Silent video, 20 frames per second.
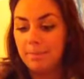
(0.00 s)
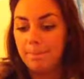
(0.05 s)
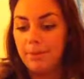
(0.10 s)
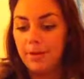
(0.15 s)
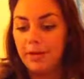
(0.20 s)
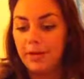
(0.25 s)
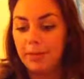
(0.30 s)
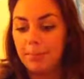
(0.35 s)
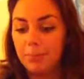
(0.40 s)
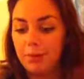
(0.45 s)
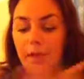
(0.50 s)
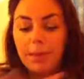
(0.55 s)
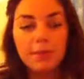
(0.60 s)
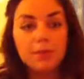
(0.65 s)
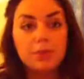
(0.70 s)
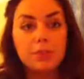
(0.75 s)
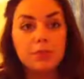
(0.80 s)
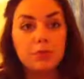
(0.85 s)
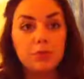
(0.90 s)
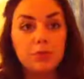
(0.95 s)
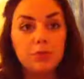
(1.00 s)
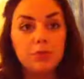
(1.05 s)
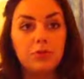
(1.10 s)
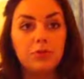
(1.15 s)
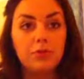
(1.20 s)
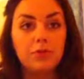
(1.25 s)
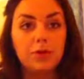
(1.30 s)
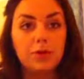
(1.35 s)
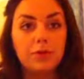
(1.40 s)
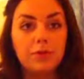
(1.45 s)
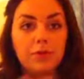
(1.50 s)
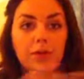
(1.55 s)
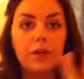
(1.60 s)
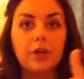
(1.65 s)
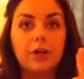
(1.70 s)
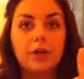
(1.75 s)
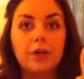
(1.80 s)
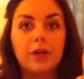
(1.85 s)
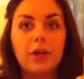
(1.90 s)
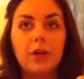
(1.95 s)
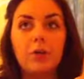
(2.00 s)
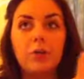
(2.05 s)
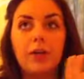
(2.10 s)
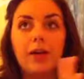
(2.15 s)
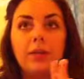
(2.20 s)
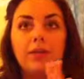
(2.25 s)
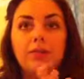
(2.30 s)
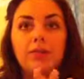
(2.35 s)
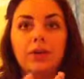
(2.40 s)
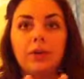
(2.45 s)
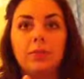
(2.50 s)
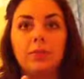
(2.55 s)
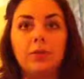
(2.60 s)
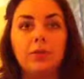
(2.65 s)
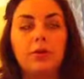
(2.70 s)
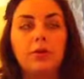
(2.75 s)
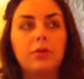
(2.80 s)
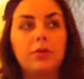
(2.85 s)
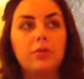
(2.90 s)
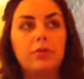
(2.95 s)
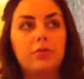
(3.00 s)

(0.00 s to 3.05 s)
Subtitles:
But probably just move further away from